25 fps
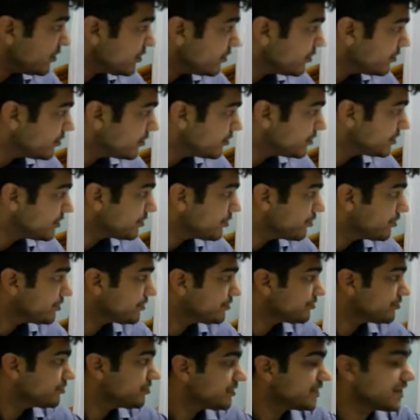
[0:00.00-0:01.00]
on the
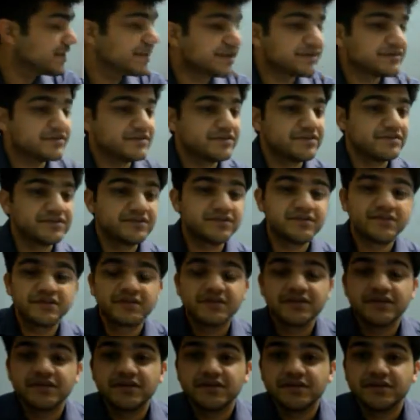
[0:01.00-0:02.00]
horizontal axis,
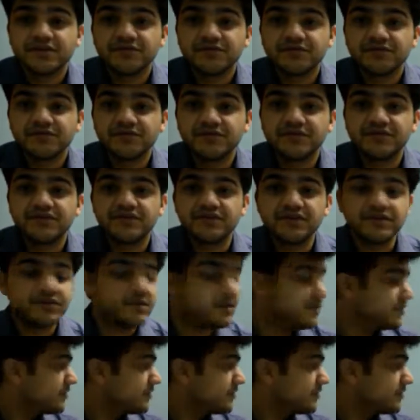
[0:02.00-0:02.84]
we see